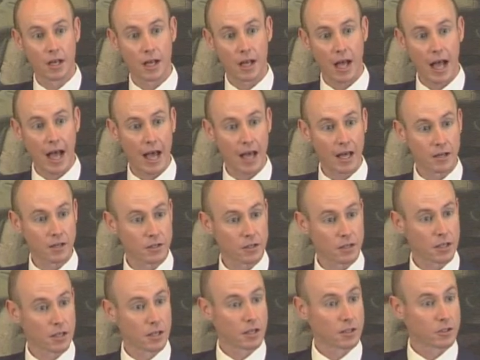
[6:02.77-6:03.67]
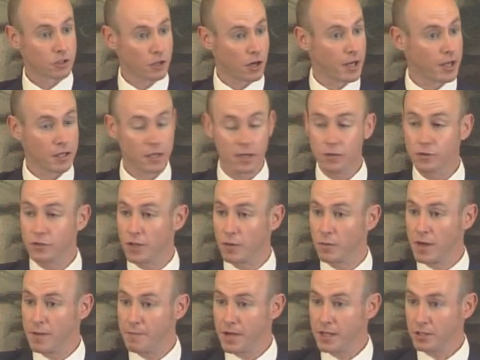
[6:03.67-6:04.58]
and try and go
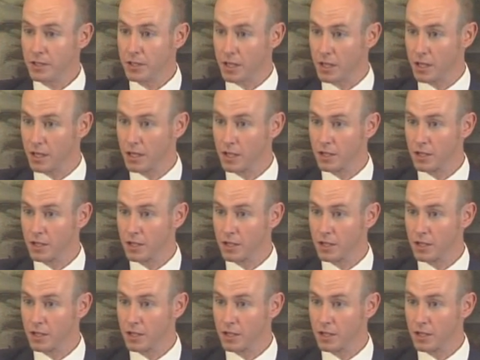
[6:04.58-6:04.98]
somewhere better.